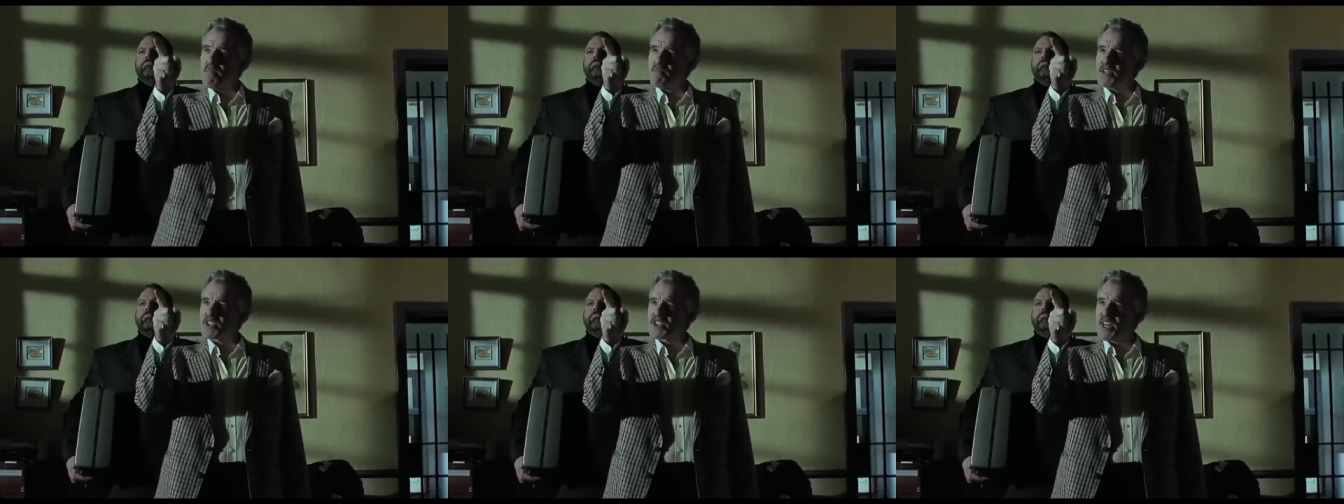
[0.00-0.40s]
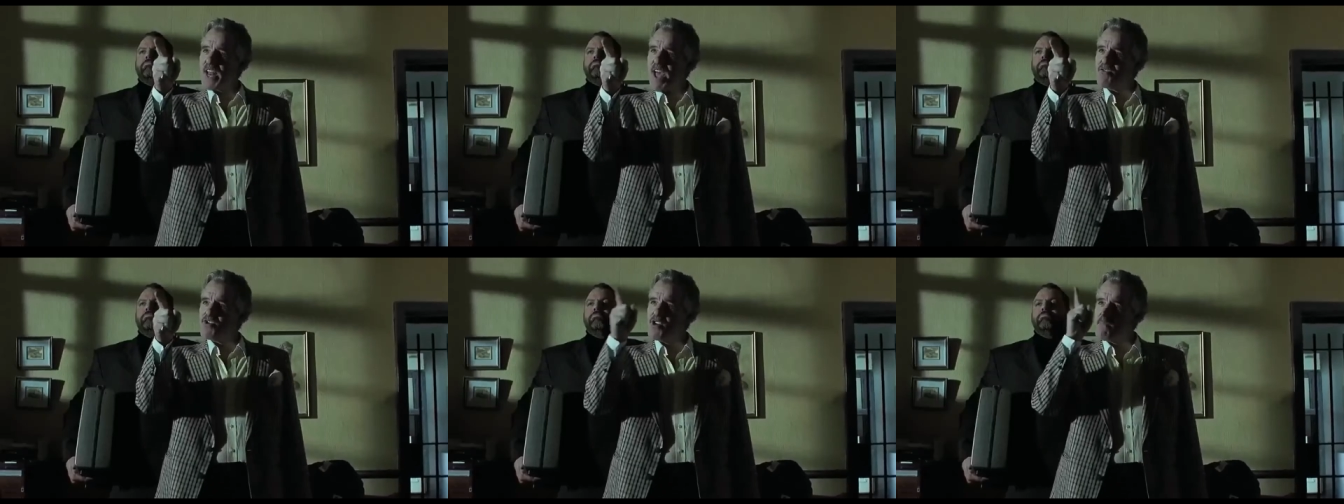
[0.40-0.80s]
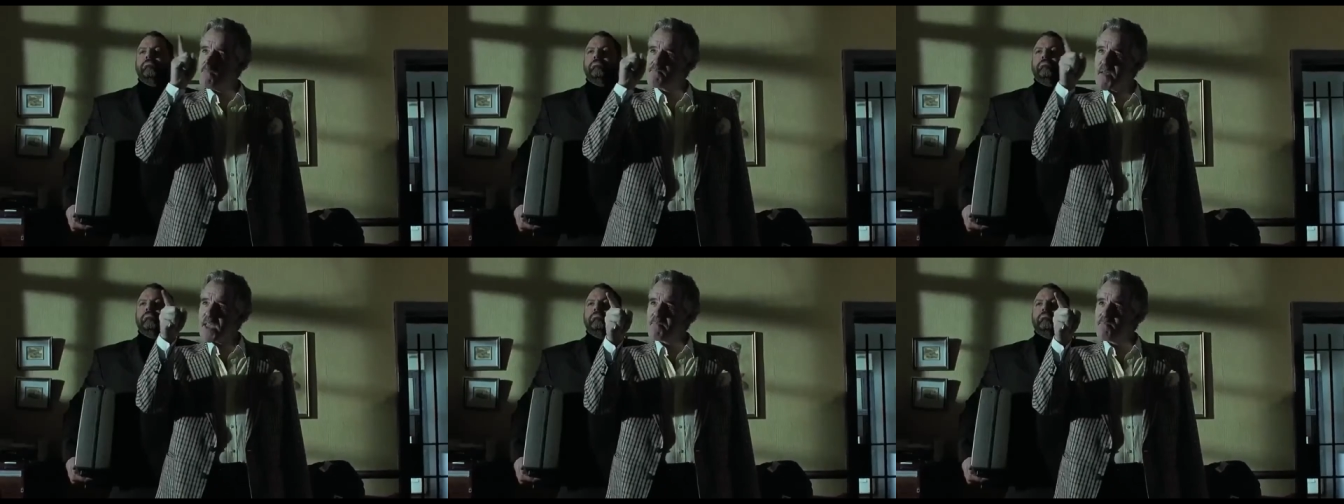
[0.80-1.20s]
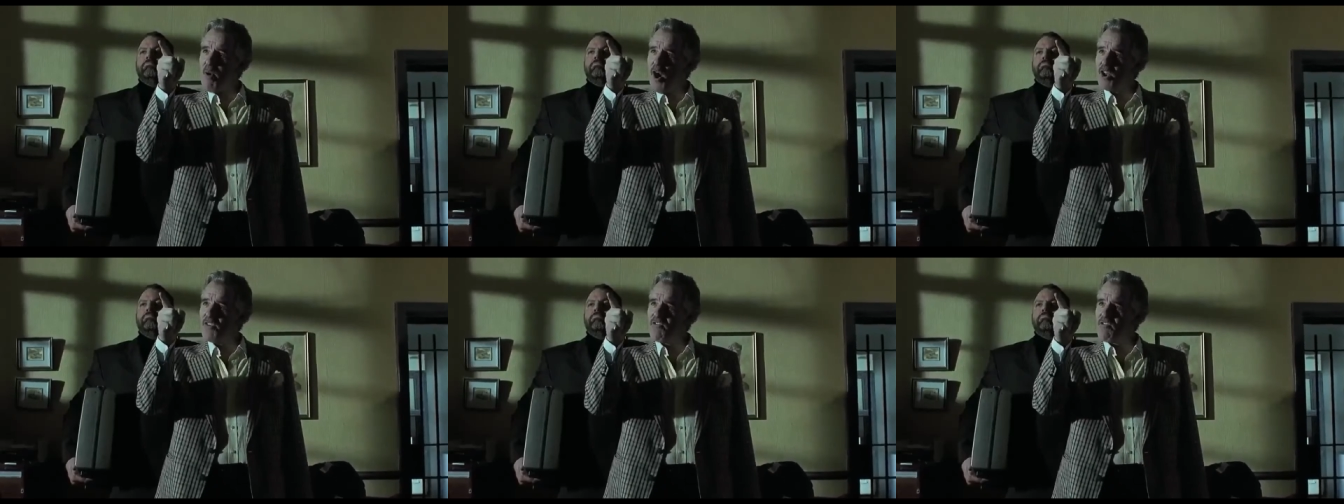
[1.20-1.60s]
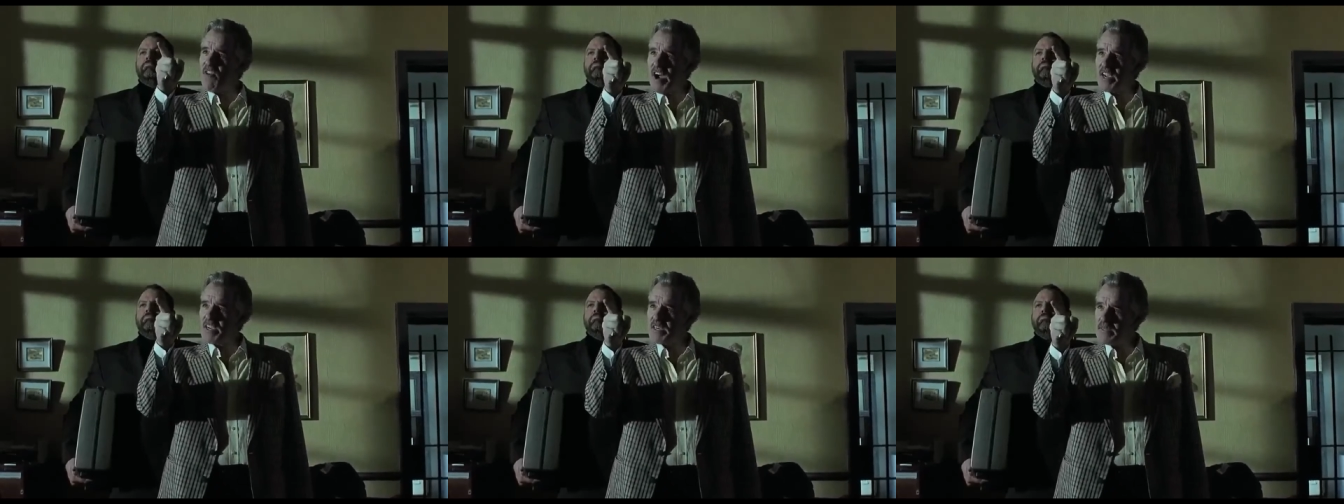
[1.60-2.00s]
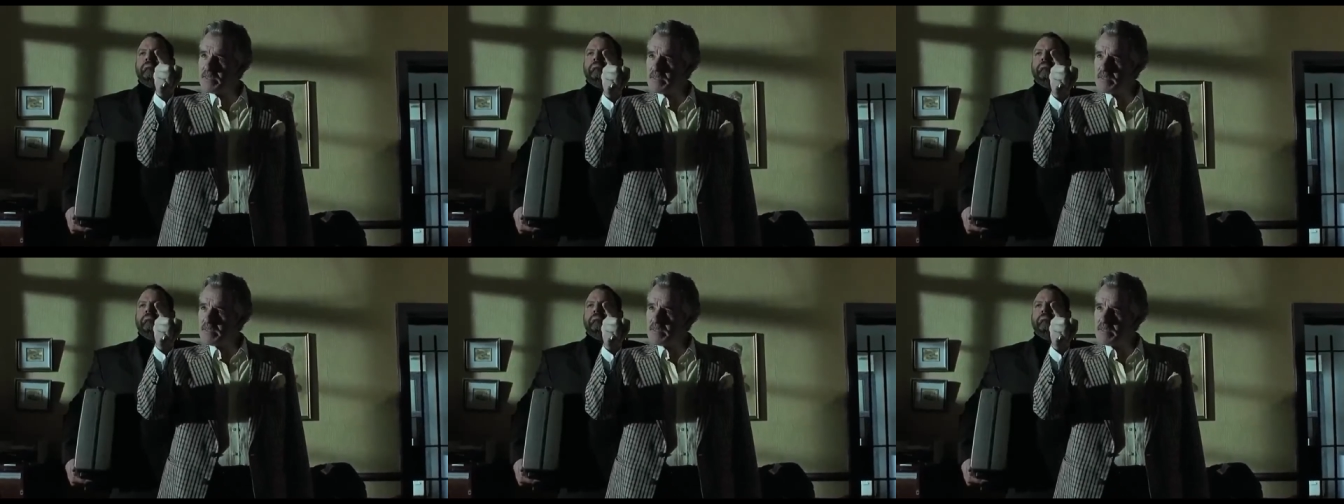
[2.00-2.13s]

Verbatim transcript: up and sit down, you big bald fuck.